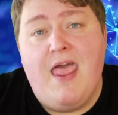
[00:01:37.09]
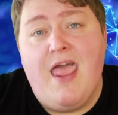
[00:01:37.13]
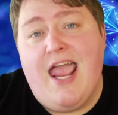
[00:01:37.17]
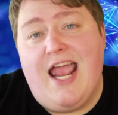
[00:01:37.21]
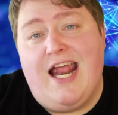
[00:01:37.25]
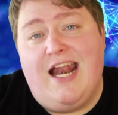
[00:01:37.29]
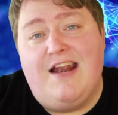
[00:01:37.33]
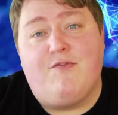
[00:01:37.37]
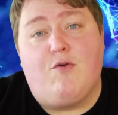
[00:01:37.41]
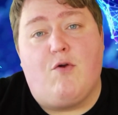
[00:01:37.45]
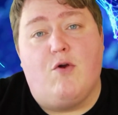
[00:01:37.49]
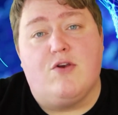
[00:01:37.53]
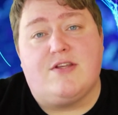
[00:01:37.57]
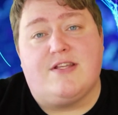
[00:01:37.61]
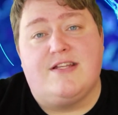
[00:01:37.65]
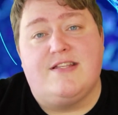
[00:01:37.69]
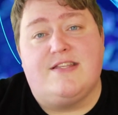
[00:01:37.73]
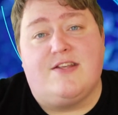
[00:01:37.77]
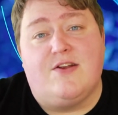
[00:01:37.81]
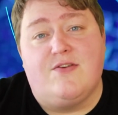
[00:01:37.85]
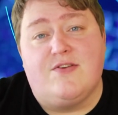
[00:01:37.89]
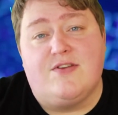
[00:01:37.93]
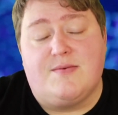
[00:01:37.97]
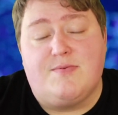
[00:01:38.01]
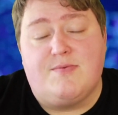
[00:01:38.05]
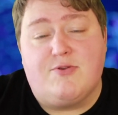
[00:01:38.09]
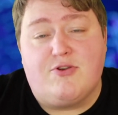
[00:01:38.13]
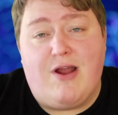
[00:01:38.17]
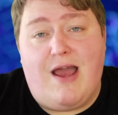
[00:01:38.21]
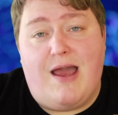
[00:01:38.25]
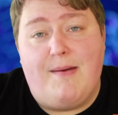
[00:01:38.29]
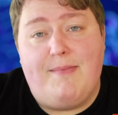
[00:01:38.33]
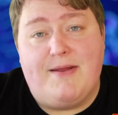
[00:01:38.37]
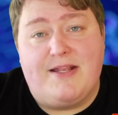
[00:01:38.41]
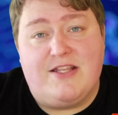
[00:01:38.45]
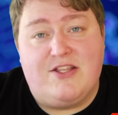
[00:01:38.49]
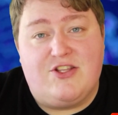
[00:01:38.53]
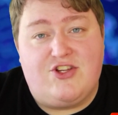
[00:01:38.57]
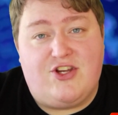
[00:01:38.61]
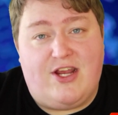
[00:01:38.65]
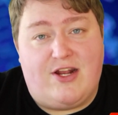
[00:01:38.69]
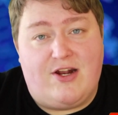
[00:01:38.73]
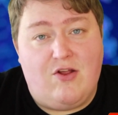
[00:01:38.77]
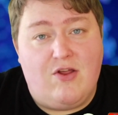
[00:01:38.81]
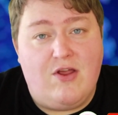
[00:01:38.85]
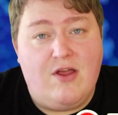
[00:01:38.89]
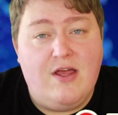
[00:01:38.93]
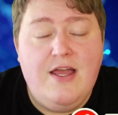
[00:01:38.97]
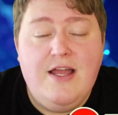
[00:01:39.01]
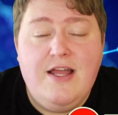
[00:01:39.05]
and of course consider subscribing to the
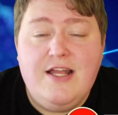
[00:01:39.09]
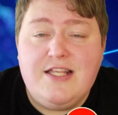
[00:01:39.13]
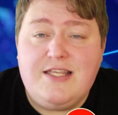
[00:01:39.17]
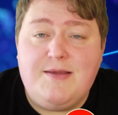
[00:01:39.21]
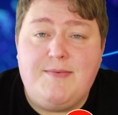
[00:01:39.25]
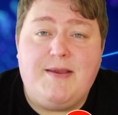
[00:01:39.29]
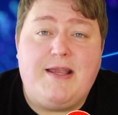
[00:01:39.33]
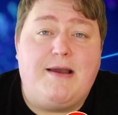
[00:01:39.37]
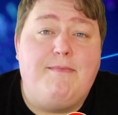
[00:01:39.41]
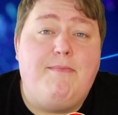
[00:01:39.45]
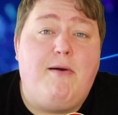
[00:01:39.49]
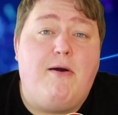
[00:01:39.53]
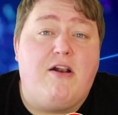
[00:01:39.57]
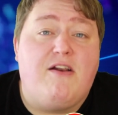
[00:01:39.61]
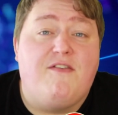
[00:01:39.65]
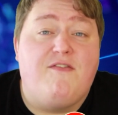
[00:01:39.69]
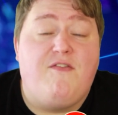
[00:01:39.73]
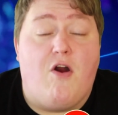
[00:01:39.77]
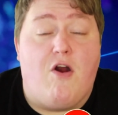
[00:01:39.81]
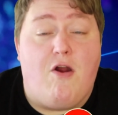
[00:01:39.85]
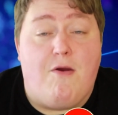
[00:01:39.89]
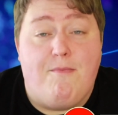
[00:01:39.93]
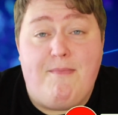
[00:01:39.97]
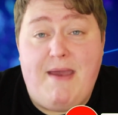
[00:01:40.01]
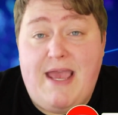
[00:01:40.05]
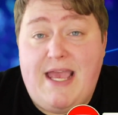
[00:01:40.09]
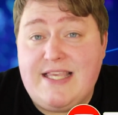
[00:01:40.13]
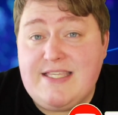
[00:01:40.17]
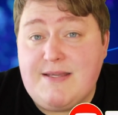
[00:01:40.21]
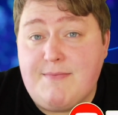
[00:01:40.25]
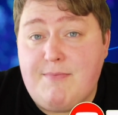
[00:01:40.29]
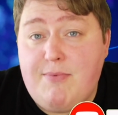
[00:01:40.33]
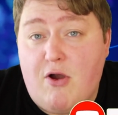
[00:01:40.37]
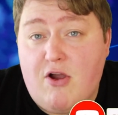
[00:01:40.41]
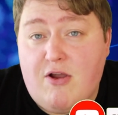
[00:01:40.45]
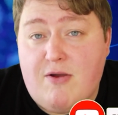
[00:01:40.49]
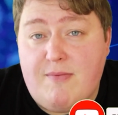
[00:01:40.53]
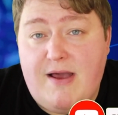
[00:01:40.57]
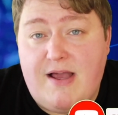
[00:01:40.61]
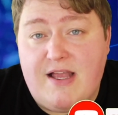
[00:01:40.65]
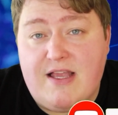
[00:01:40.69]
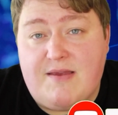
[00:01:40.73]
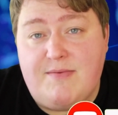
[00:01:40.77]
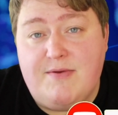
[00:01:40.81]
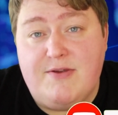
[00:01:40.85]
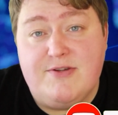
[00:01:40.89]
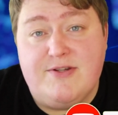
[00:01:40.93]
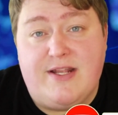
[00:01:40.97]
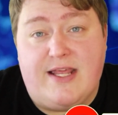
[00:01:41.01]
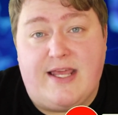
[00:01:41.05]
channel to become part of our amazing Pokemon
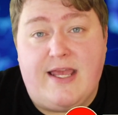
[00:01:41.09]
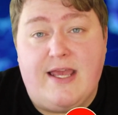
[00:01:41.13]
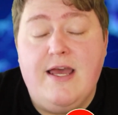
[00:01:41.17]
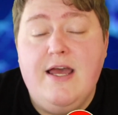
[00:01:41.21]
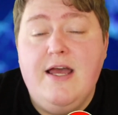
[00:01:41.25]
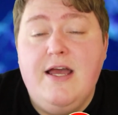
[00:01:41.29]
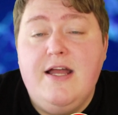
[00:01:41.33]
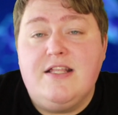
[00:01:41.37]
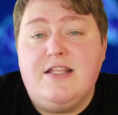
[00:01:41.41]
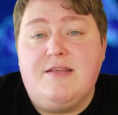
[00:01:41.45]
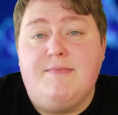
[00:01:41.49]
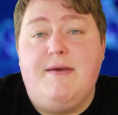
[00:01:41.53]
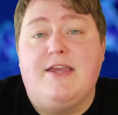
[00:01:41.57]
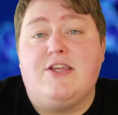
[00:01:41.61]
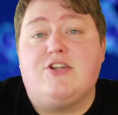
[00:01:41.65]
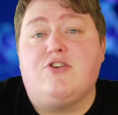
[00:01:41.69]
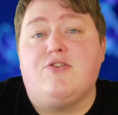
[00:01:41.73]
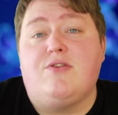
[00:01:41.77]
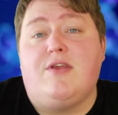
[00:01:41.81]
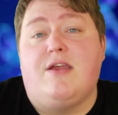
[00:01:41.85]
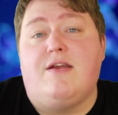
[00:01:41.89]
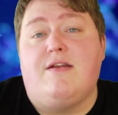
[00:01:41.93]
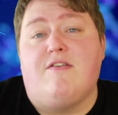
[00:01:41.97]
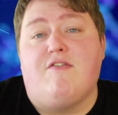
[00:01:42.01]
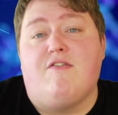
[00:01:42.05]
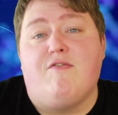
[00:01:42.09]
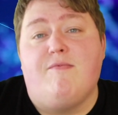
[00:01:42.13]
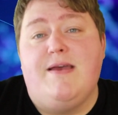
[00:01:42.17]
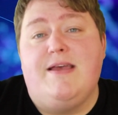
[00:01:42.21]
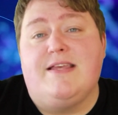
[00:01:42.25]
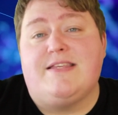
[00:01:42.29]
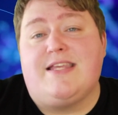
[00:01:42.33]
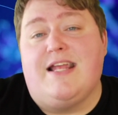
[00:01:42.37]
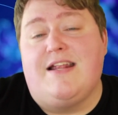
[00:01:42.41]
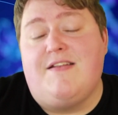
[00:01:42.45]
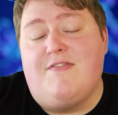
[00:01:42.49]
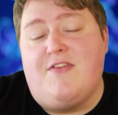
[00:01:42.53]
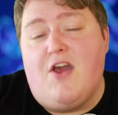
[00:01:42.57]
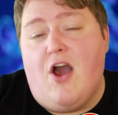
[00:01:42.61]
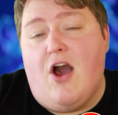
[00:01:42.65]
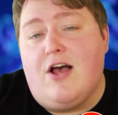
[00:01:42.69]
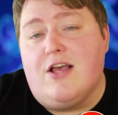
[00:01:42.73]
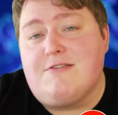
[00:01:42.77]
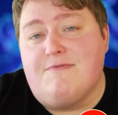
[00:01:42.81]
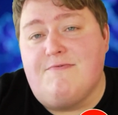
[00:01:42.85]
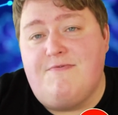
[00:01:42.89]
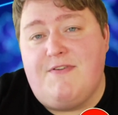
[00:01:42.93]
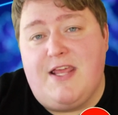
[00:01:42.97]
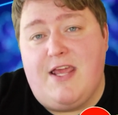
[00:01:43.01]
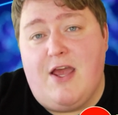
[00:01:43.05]
community to make sure that you never miss any of the
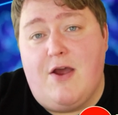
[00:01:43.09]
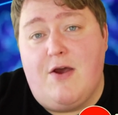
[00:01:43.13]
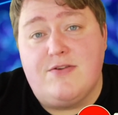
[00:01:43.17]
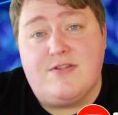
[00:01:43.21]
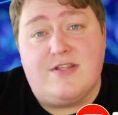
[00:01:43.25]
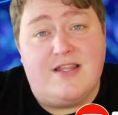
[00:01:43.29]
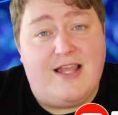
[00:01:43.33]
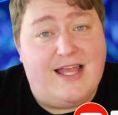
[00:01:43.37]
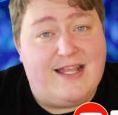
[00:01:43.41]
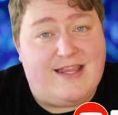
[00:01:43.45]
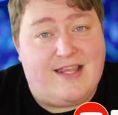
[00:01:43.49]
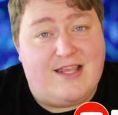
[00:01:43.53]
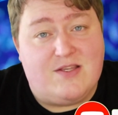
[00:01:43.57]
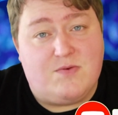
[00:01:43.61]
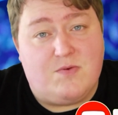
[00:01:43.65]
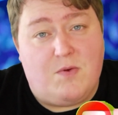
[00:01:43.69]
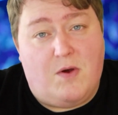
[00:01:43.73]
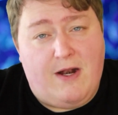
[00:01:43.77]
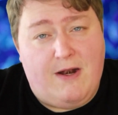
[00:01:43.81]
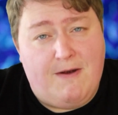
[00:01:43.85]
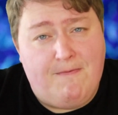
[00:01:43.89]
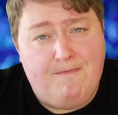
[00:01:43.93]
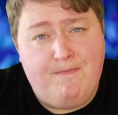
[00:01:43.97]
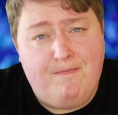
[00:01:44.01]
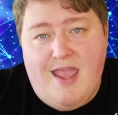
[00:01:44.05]
awesome videos like this one.